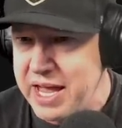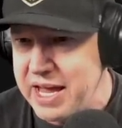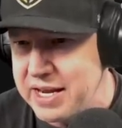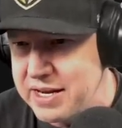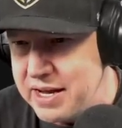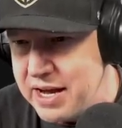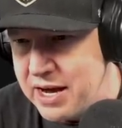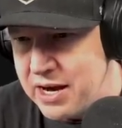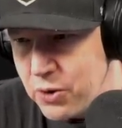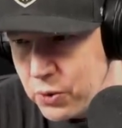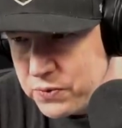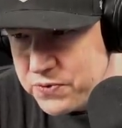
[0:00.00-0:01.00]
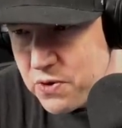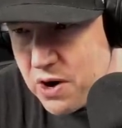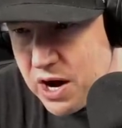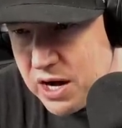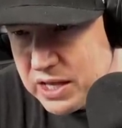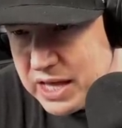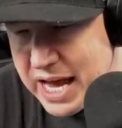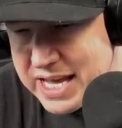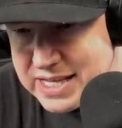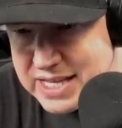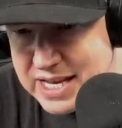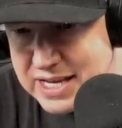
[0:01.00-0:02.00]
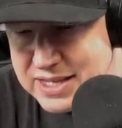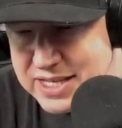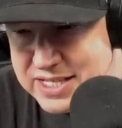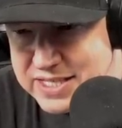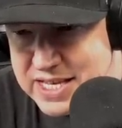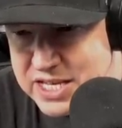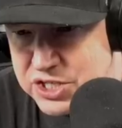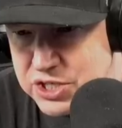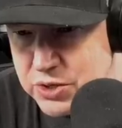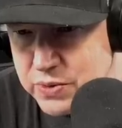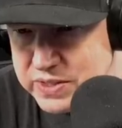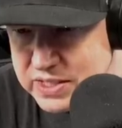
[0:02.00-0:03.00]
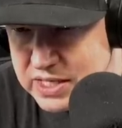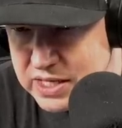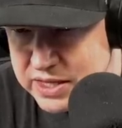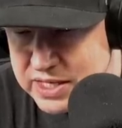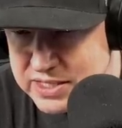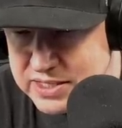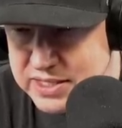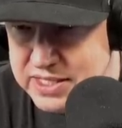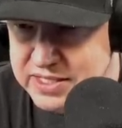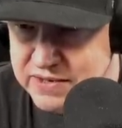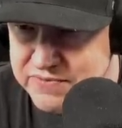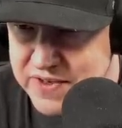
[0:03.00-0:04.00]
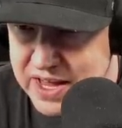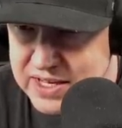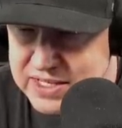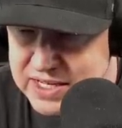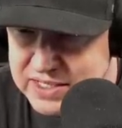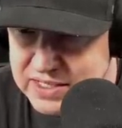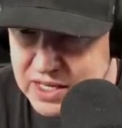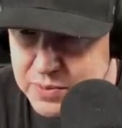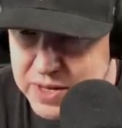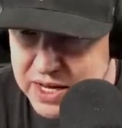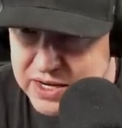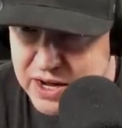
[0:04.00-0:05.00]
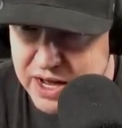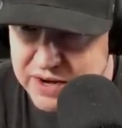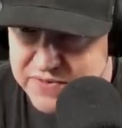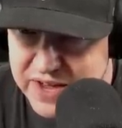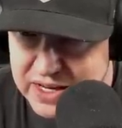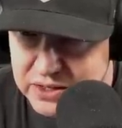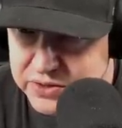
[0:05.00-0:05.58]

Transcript: And uh, overall, I think this issue is this this event is going to be a non-event.